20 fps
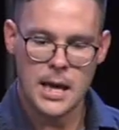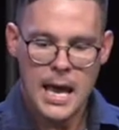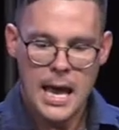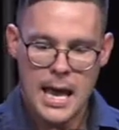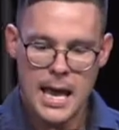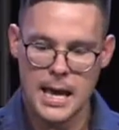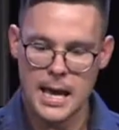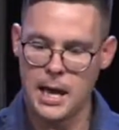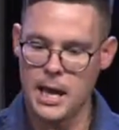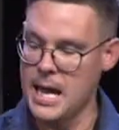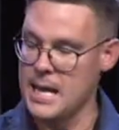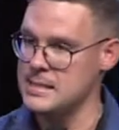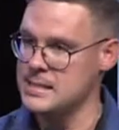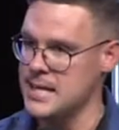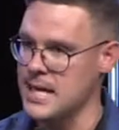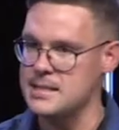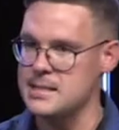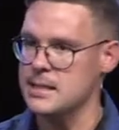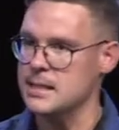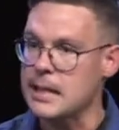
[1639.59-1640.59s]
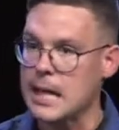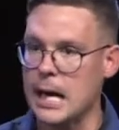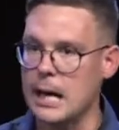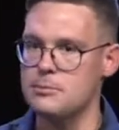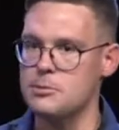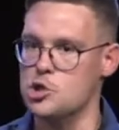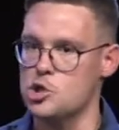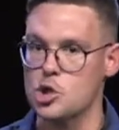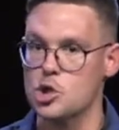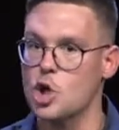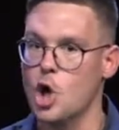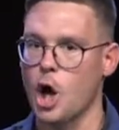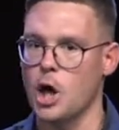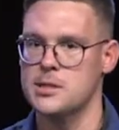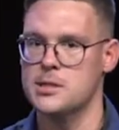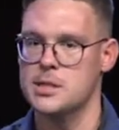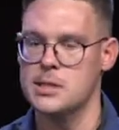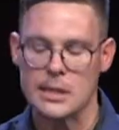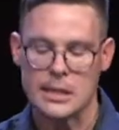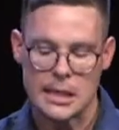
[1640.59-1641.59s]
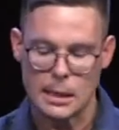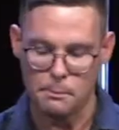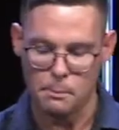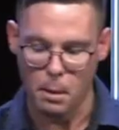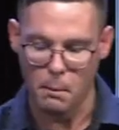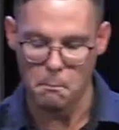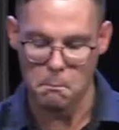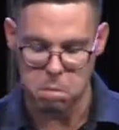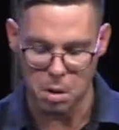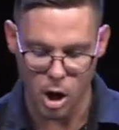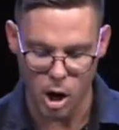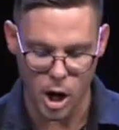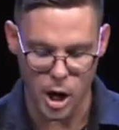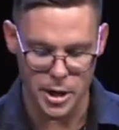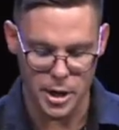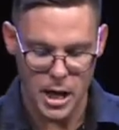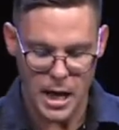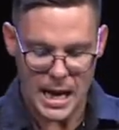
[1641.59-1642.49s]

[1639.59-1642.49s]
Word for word: Uh, and Satan comes to constantly bombard